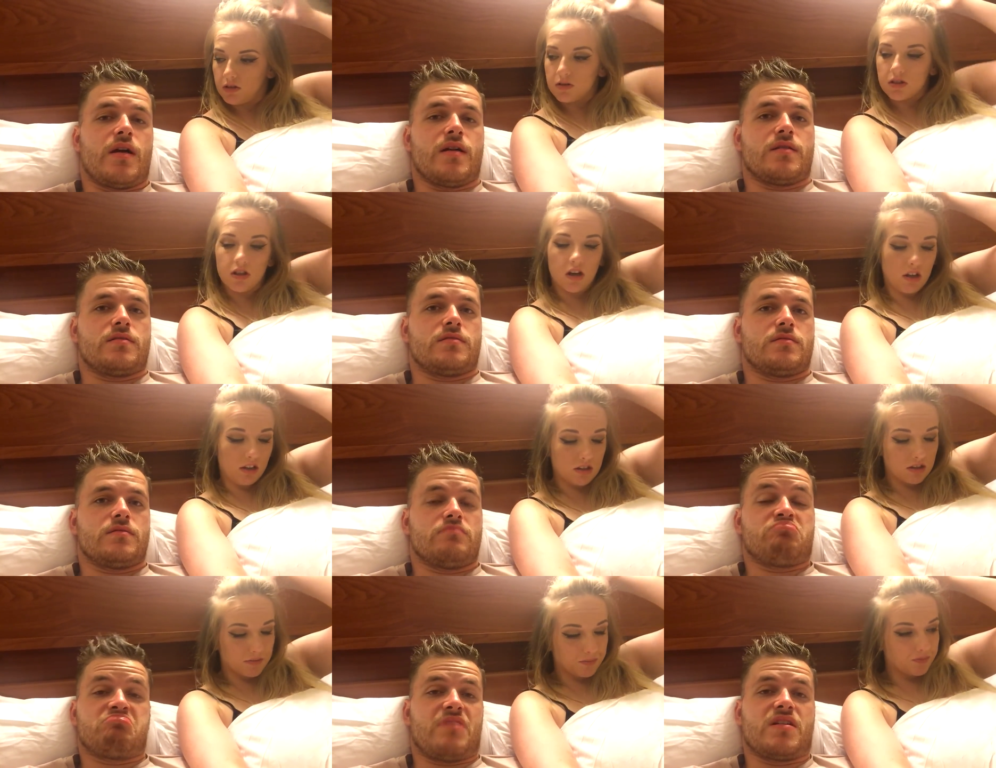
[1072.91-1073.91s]
Speaker 1: it was I,
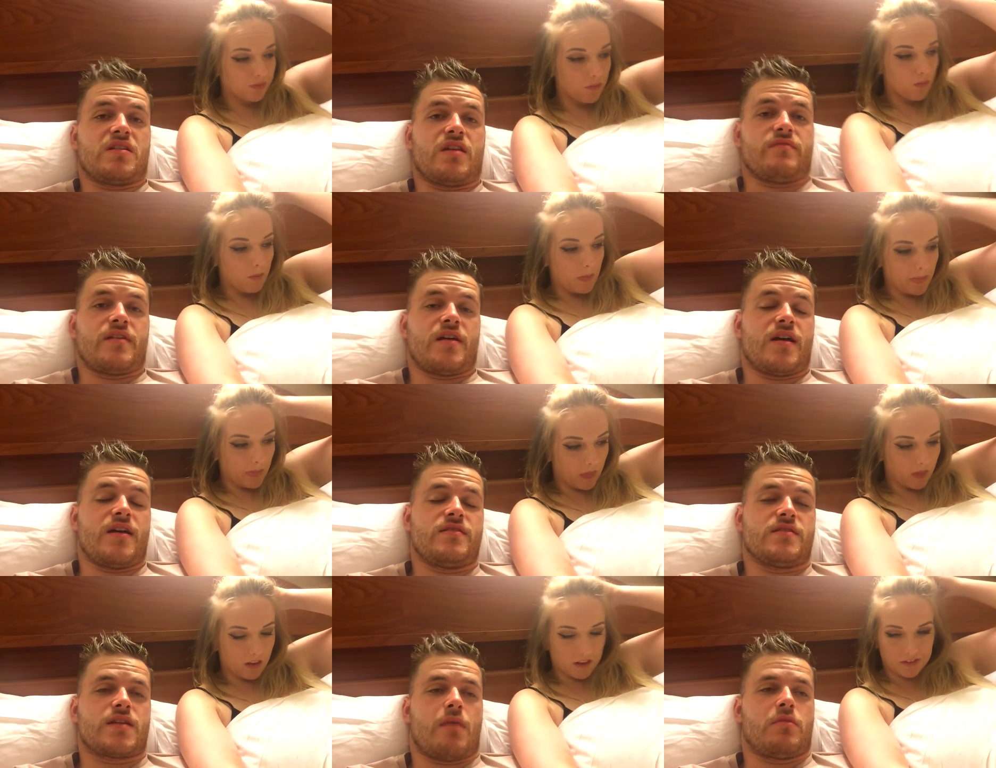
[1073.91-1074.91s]
nice. I didn't have that. I
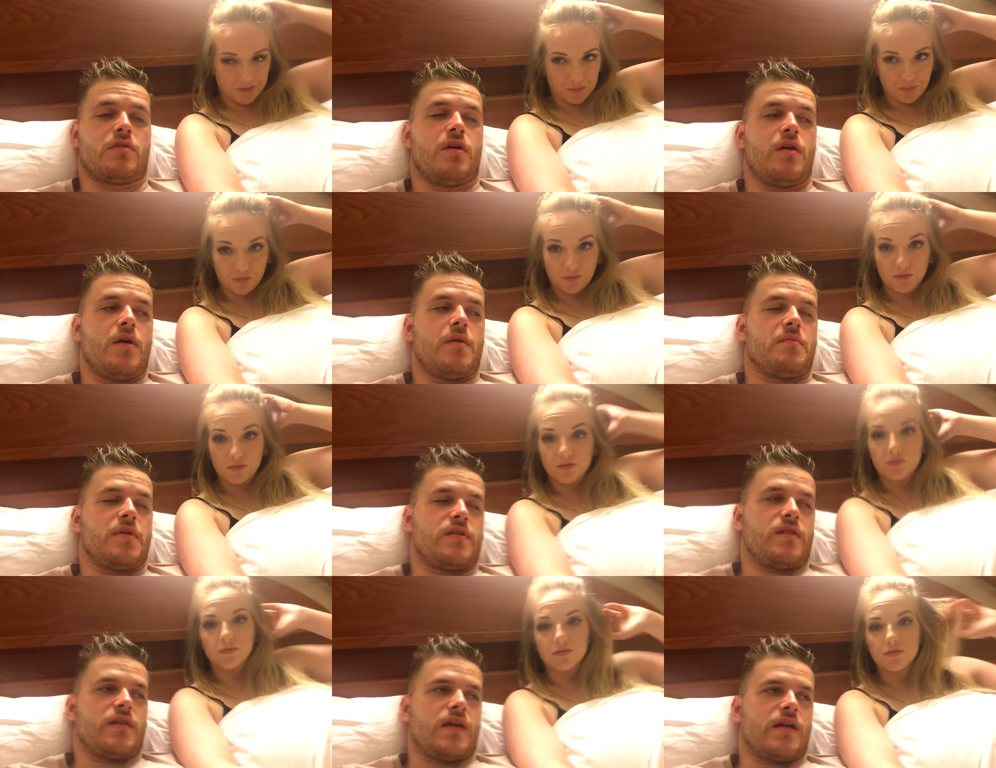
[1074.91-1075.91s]
had the salmon,
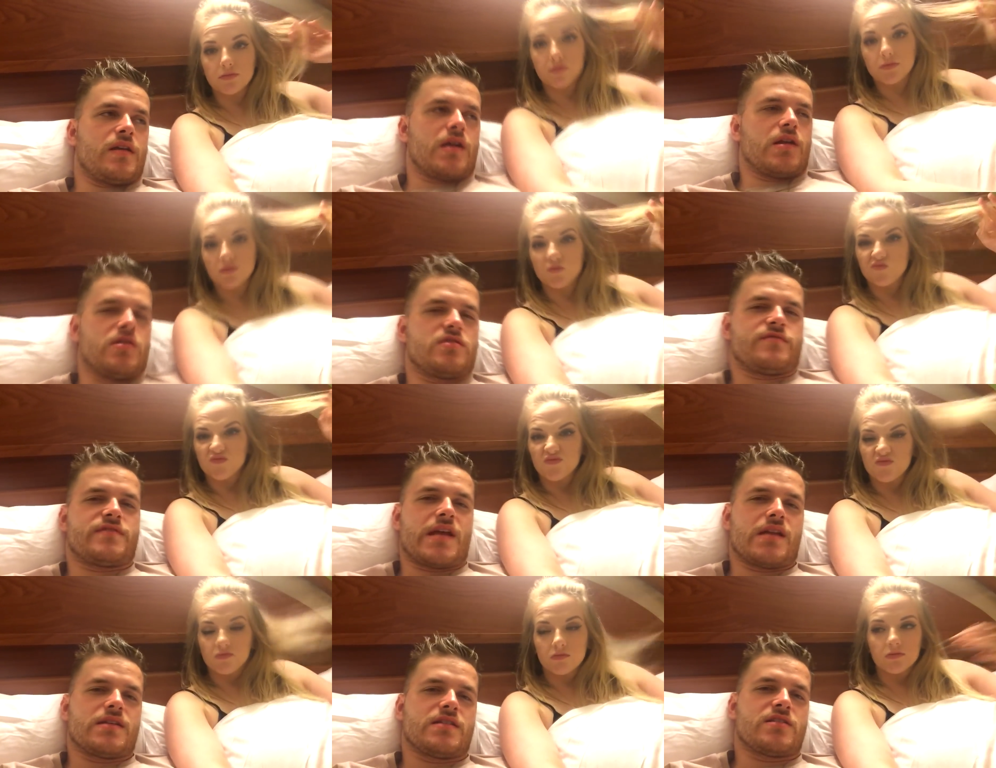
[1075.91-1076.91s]
but then they had like loads of
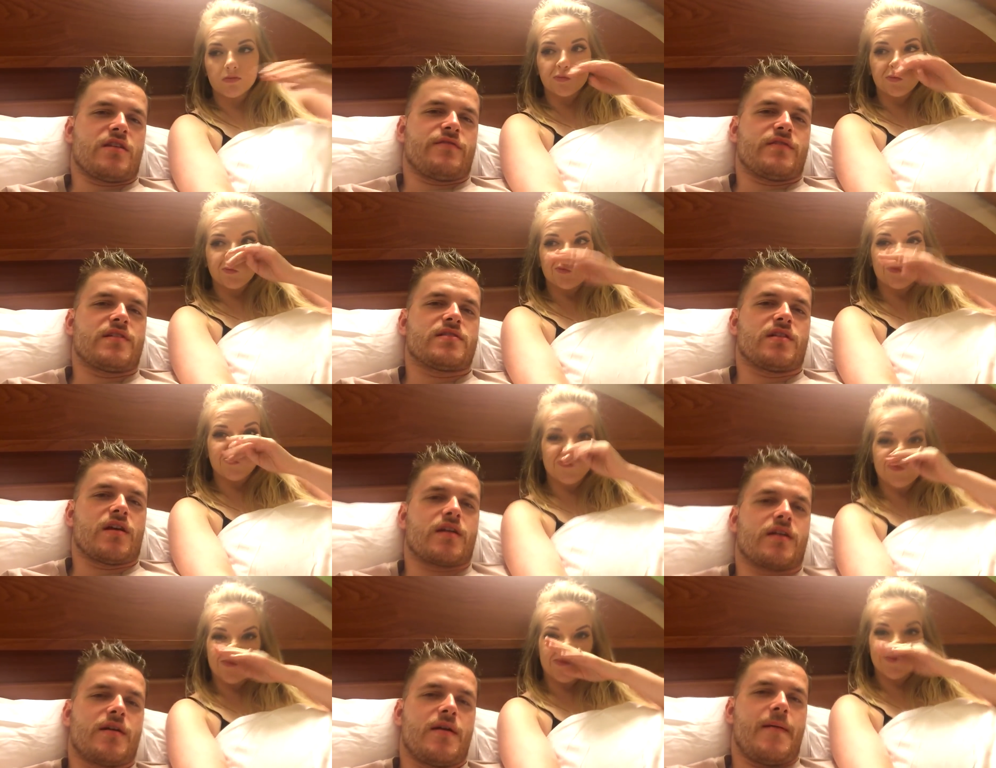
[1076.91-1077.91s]
salady stuff, and that's
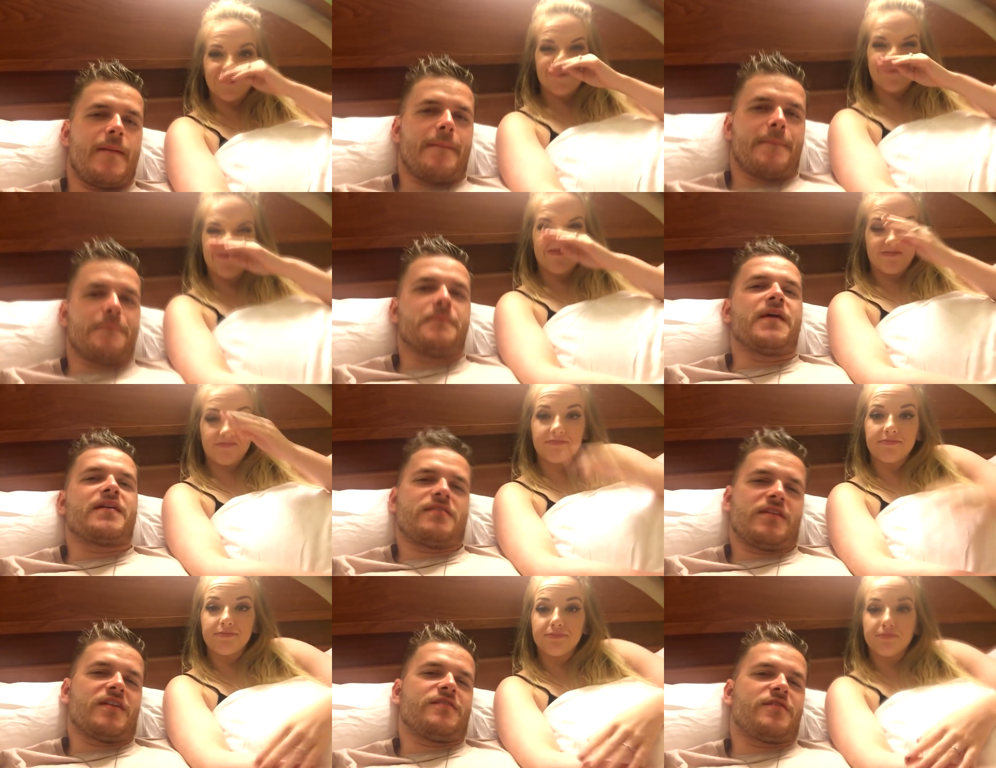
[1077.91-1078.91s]
like my
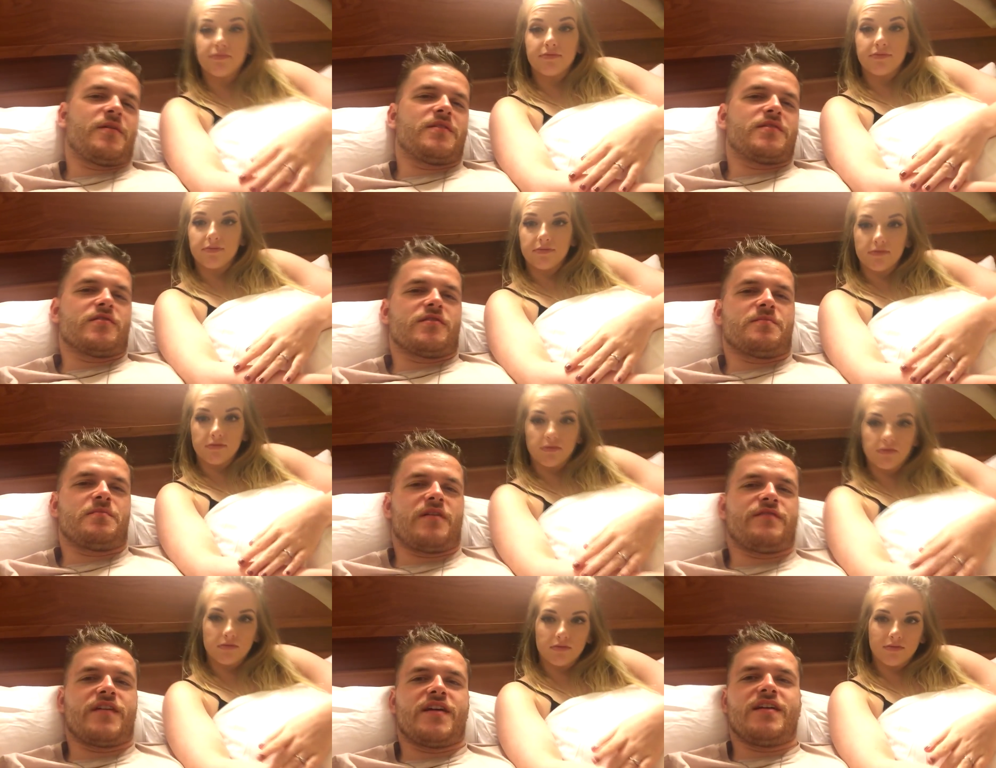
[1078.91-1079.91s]
thing. If I went to a
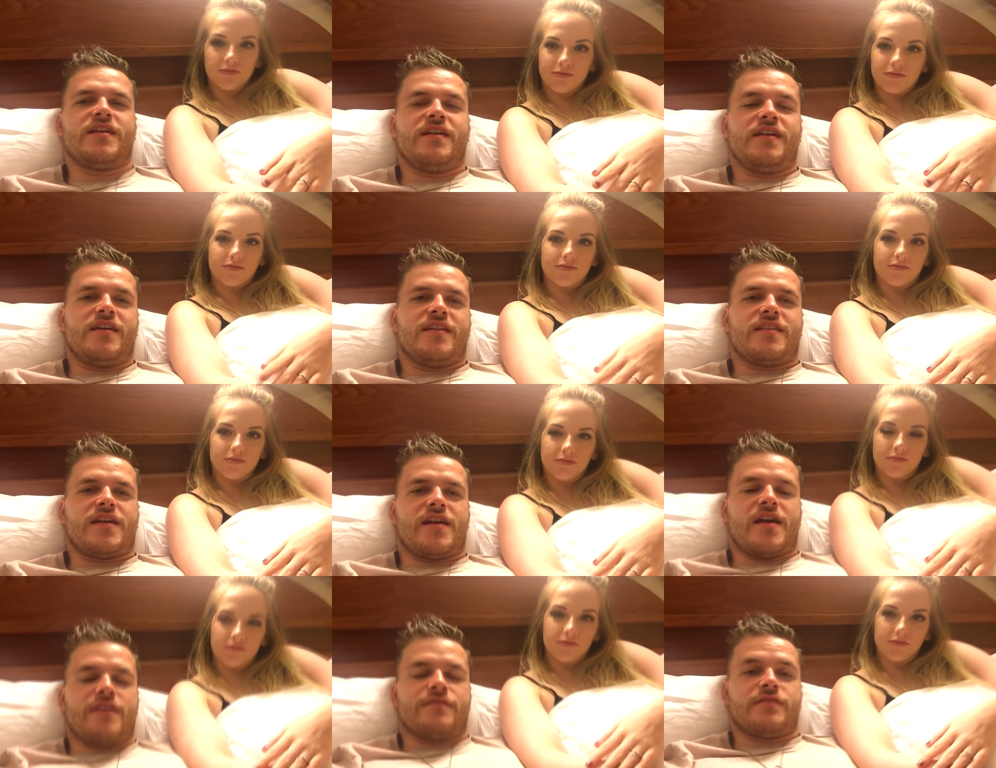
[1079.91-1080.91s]
buffet,
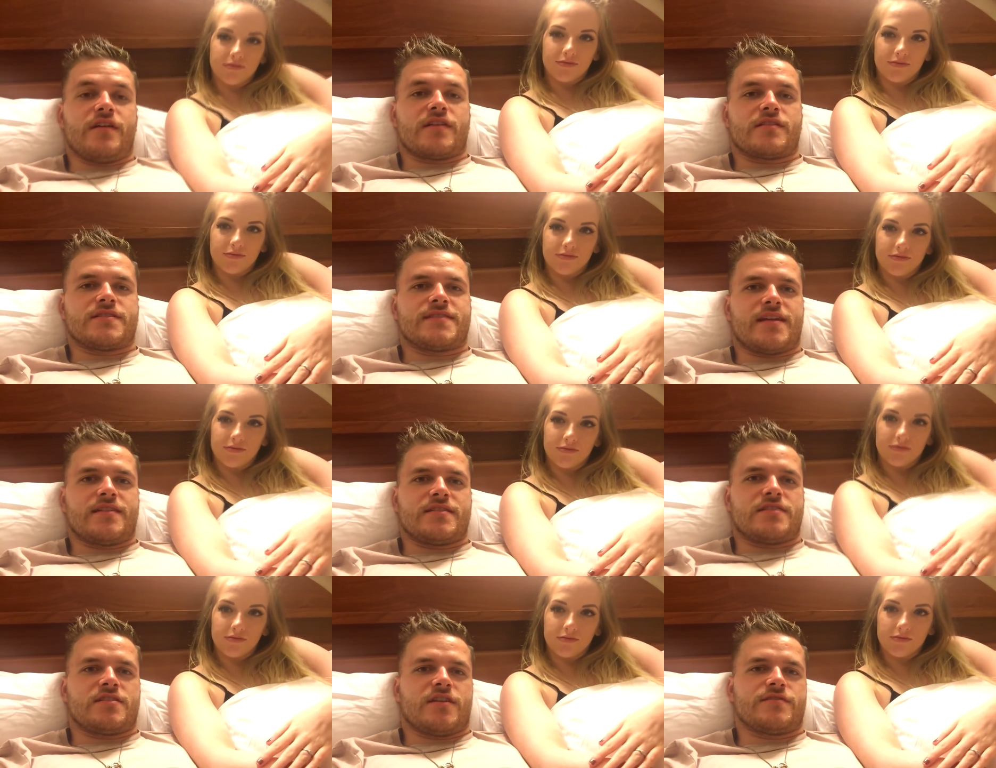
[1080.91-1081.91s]
they have like
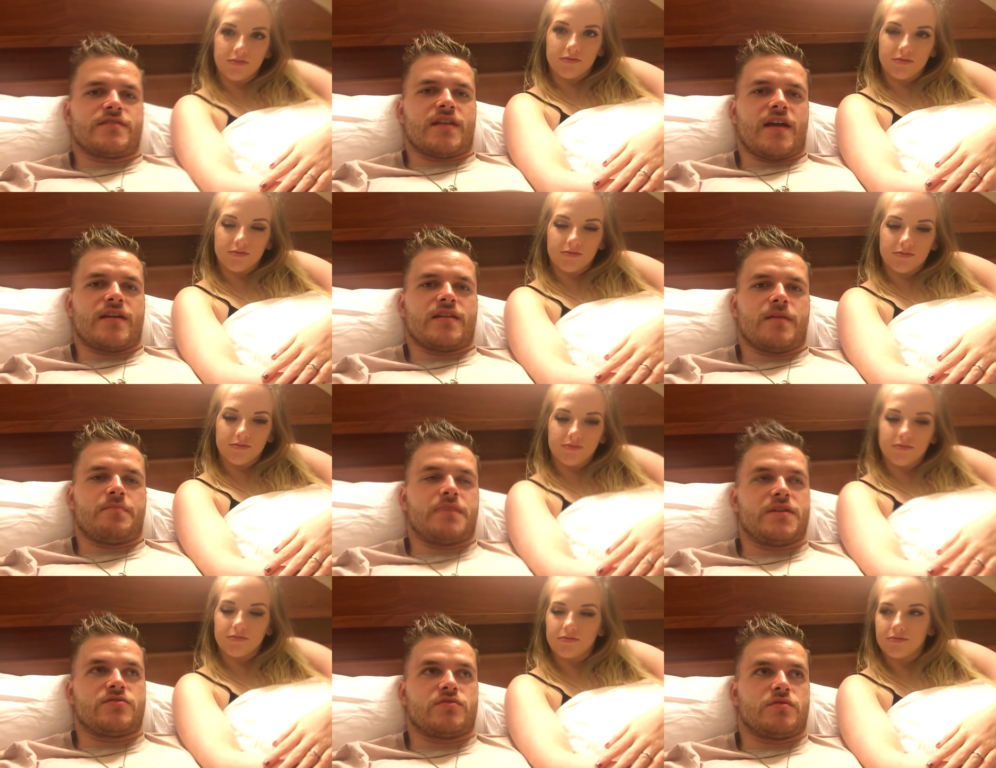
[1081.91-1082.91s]
salady stuff. So they had like
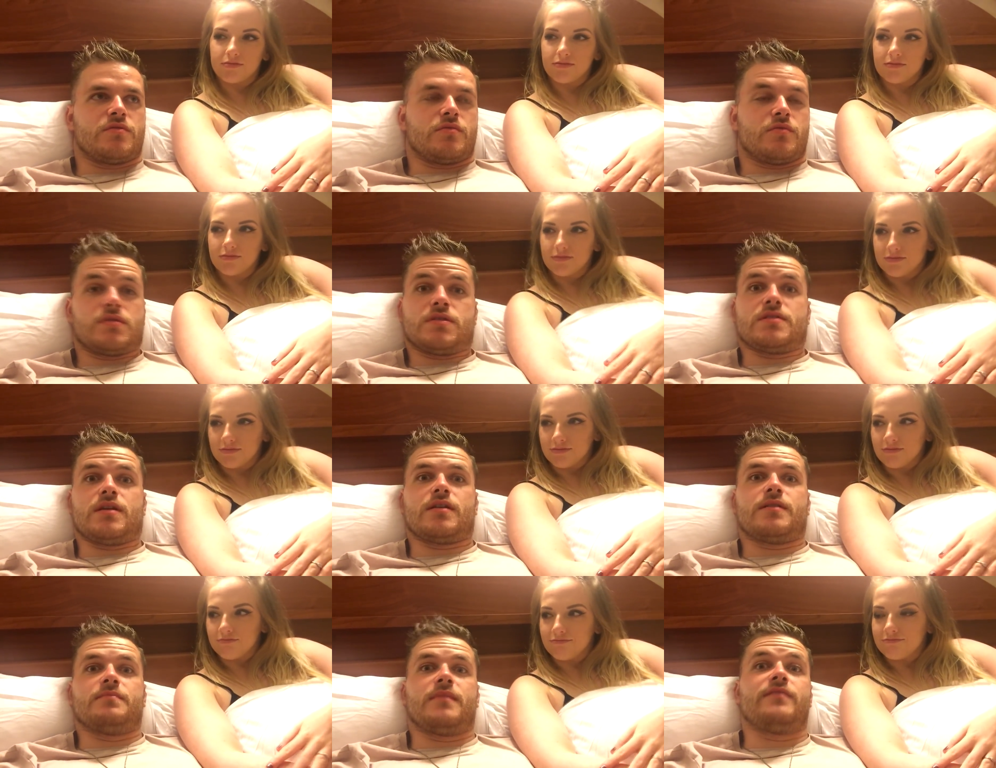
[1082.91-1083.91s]
beetroot, which is
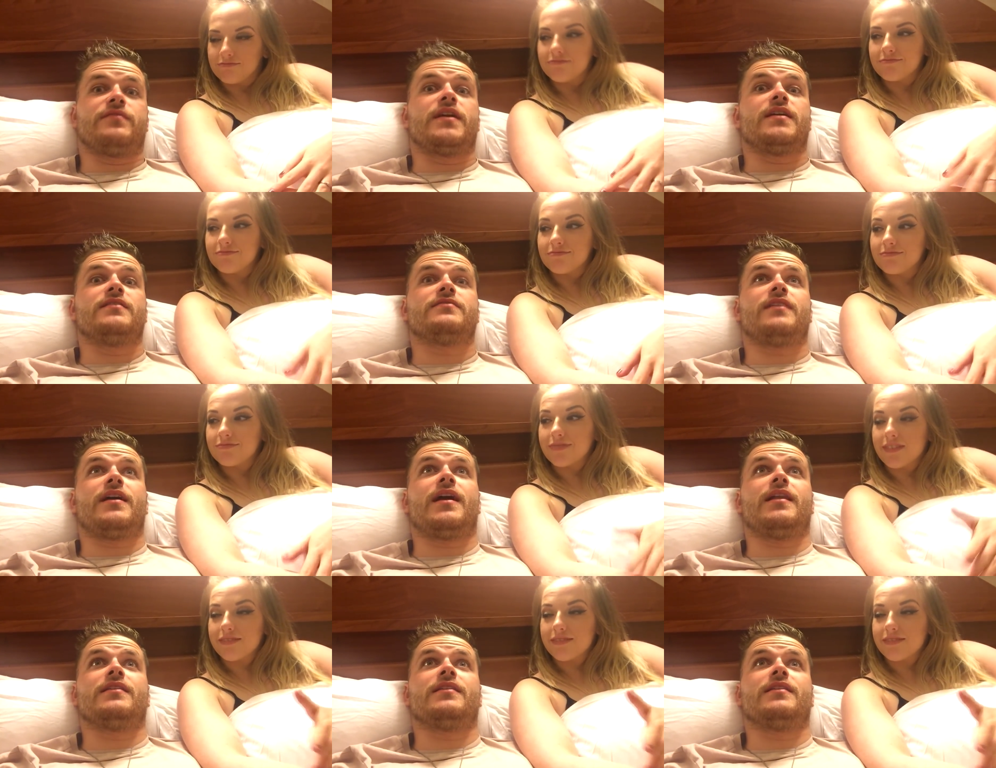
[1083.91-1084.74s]
like my fave. I